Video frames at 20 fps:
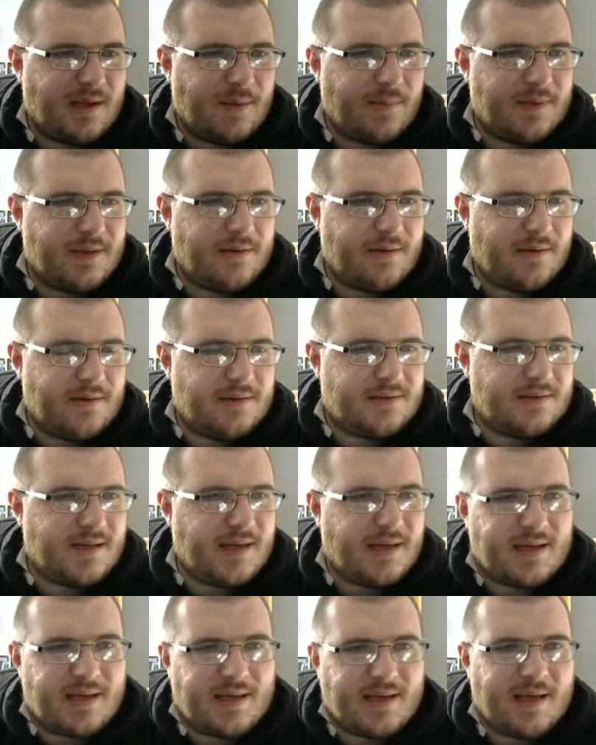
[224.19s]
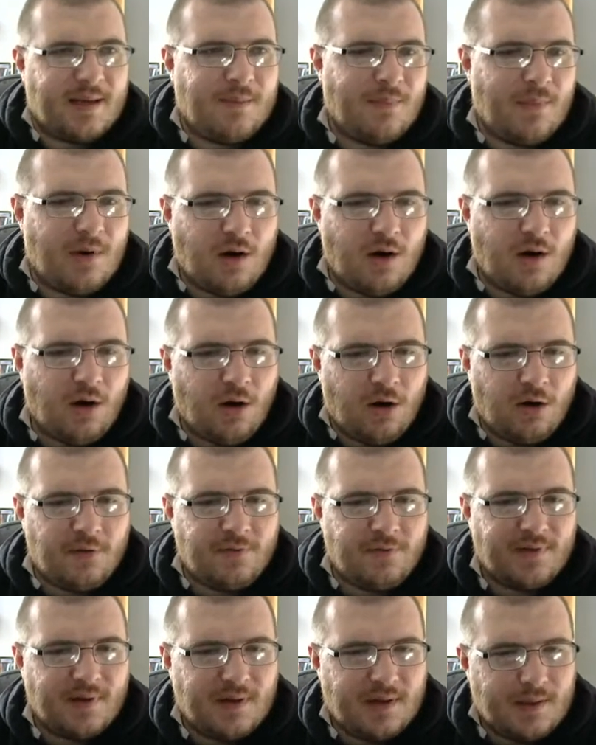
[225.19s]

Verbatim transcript: We don't need to take him off.